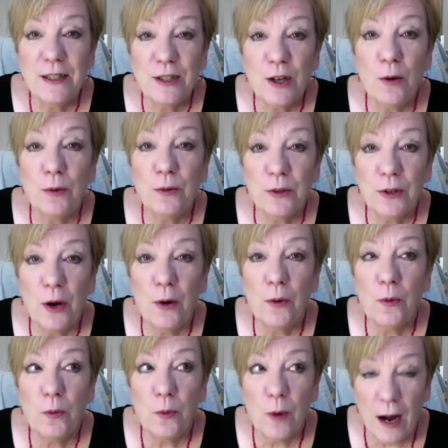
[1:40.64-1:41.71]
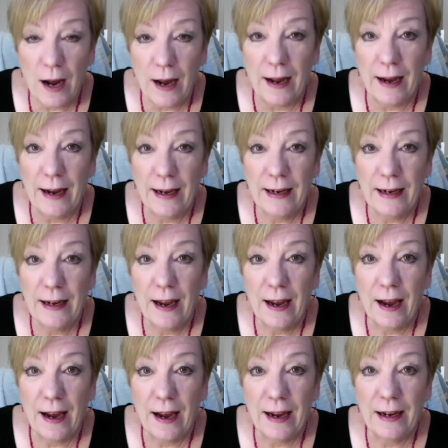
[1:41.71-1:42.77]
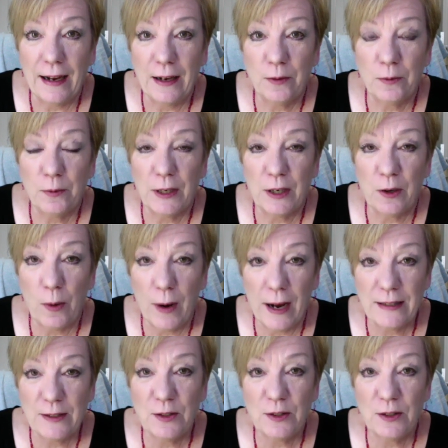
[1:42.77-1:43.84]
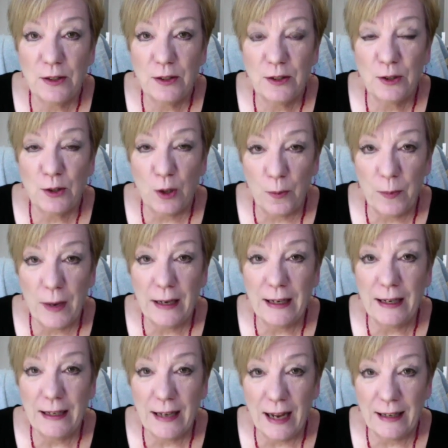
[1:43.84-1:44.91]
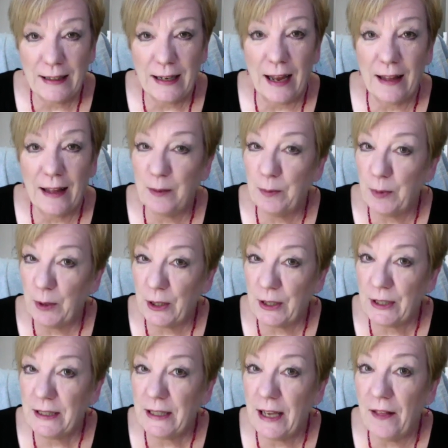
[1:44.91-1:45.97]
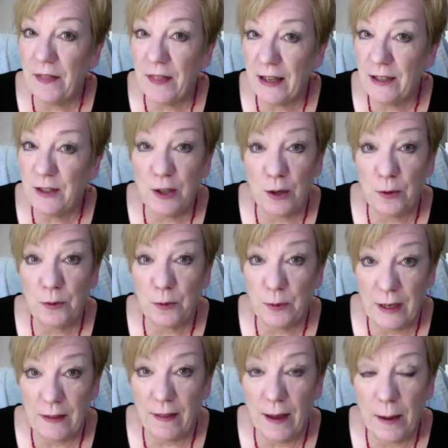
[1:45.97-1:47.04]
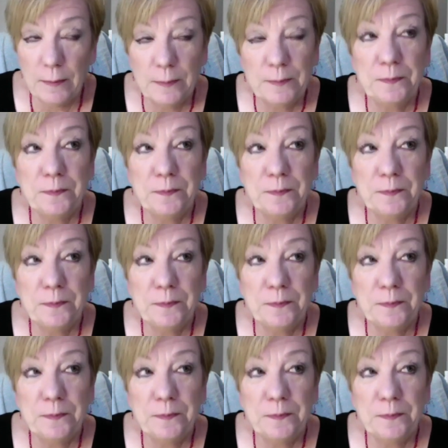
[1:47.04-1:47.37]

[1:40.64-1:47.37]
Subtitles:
don't know why I request so many Netgalley books and then don't read them.